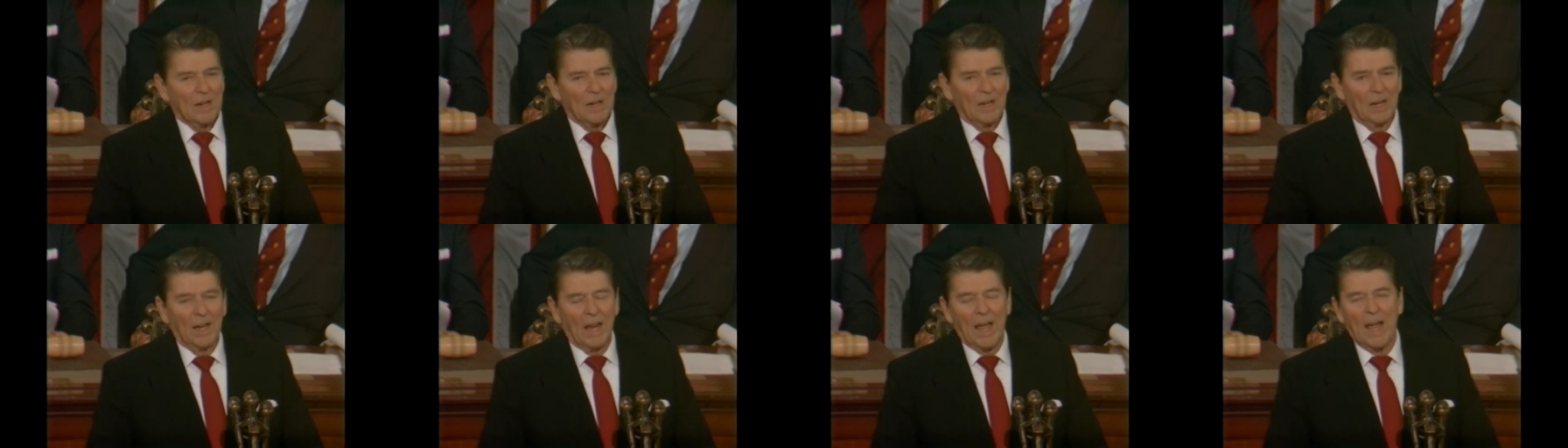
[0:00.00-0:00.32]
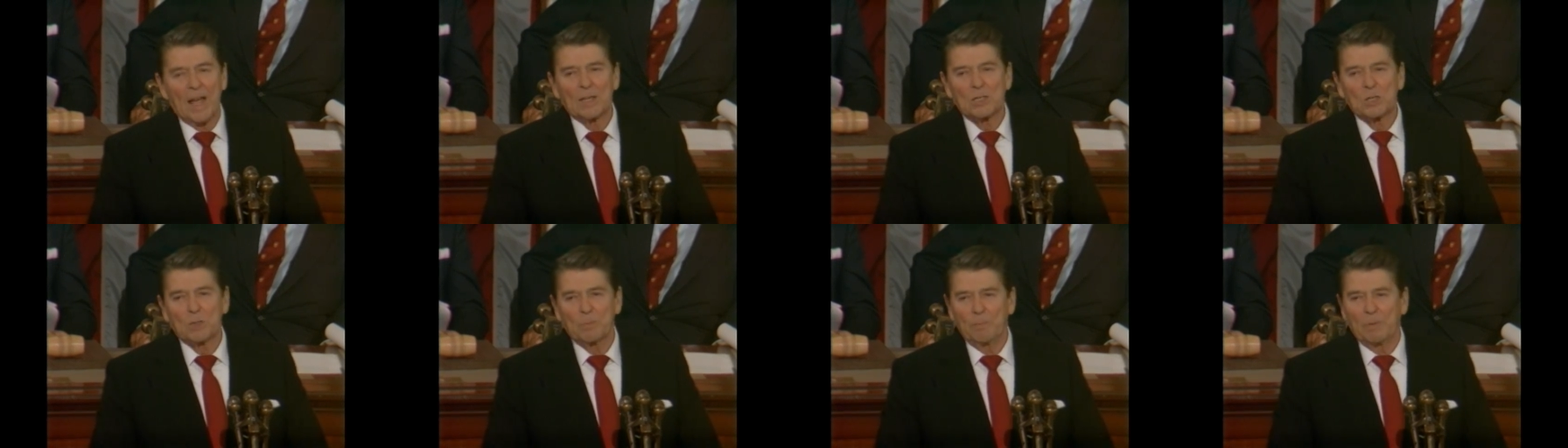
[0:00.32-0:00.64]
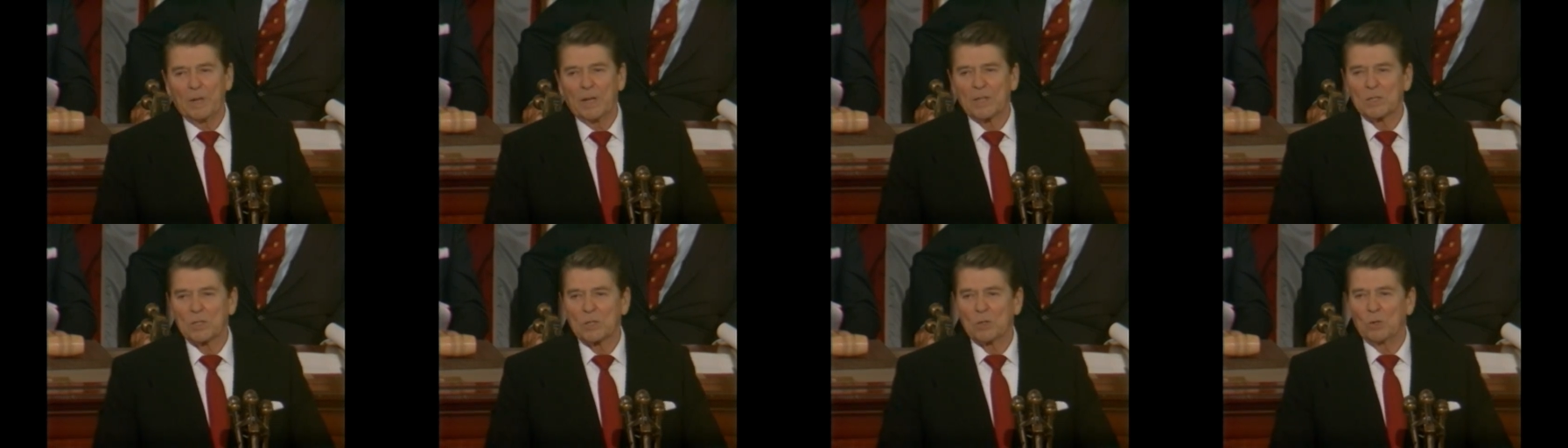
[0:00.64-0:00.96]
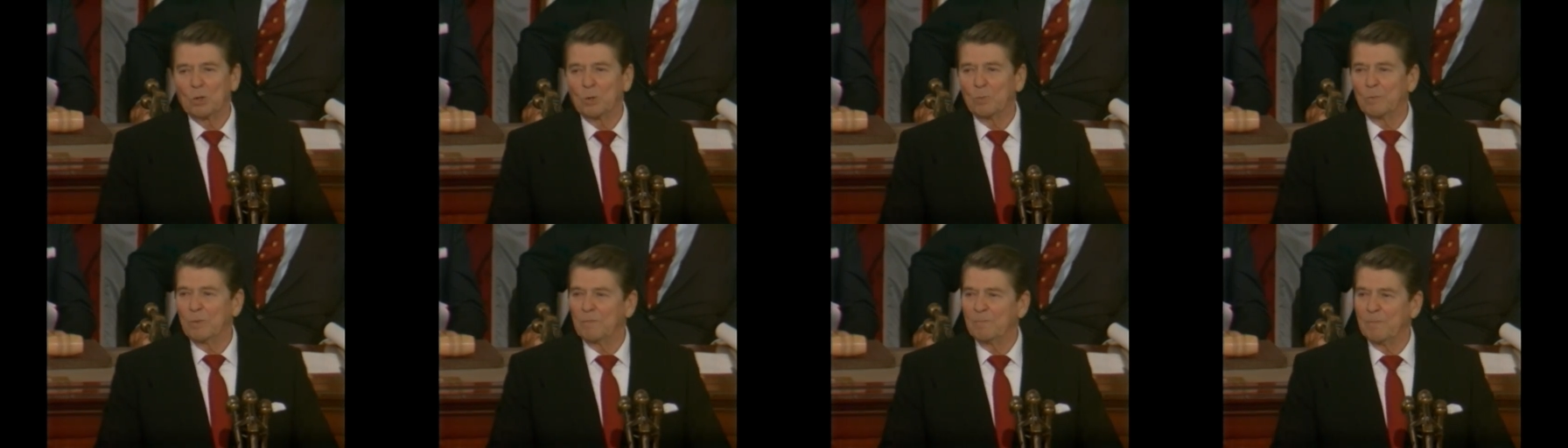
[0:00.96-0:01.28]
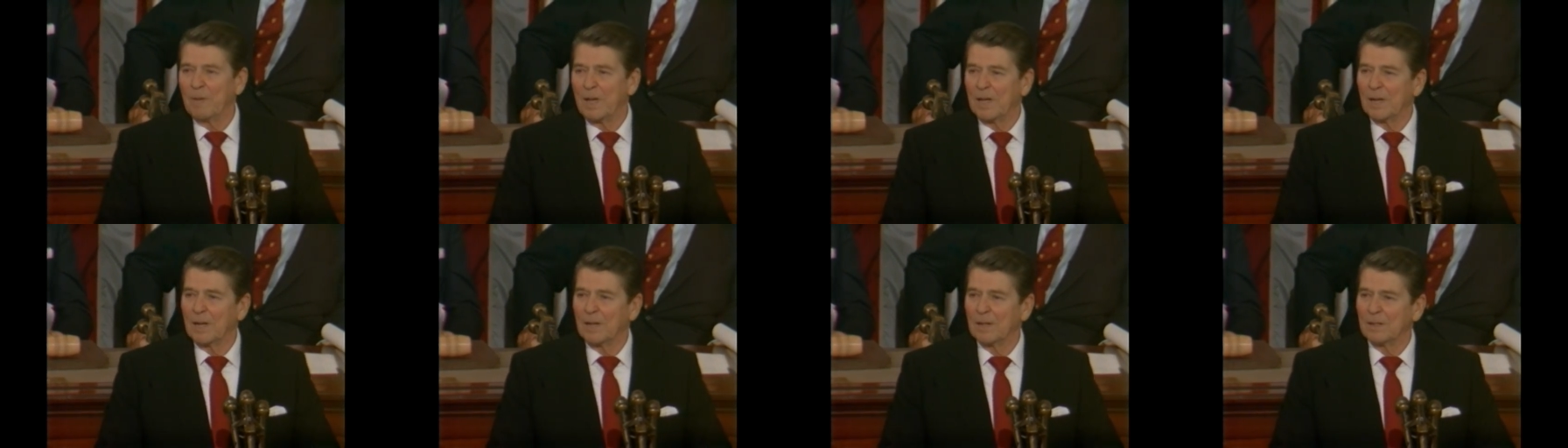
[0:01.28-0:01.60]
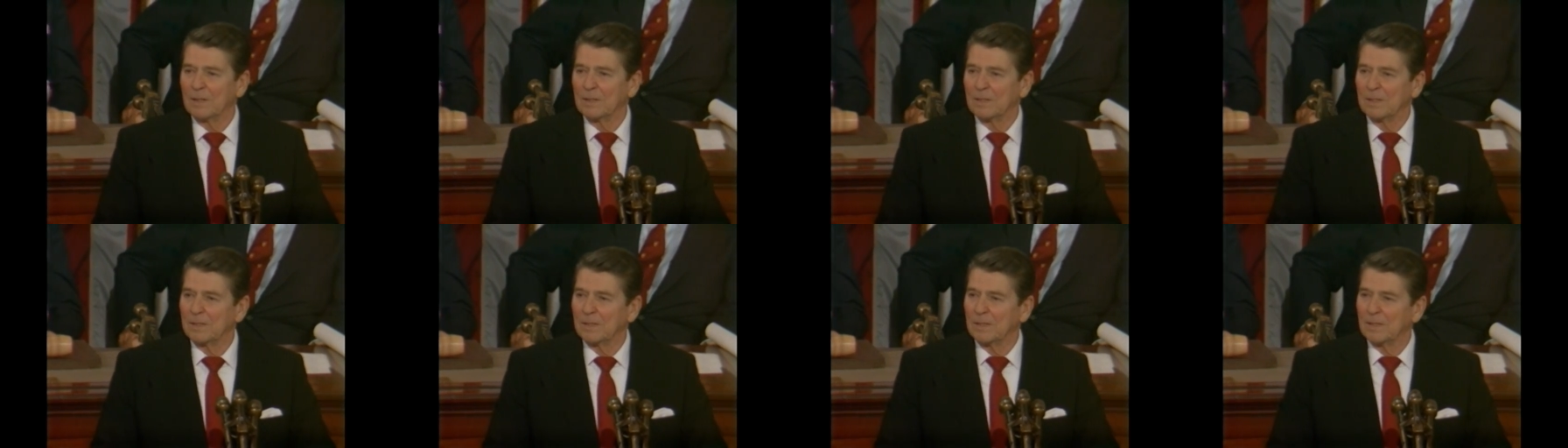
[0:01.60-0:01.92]
last best hope of man on
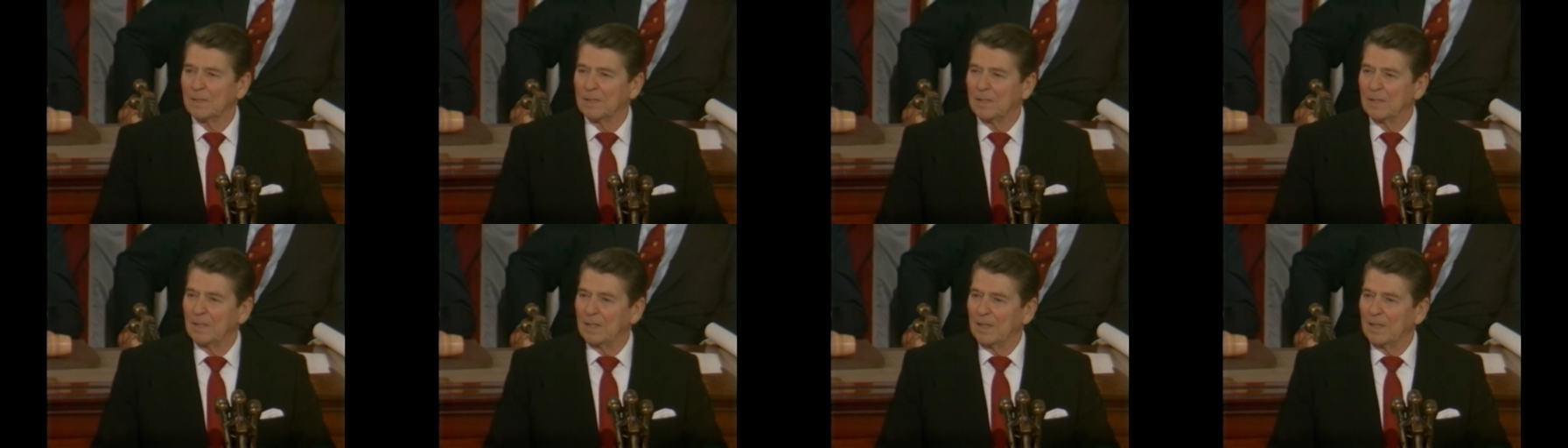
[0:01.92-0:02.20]
earth?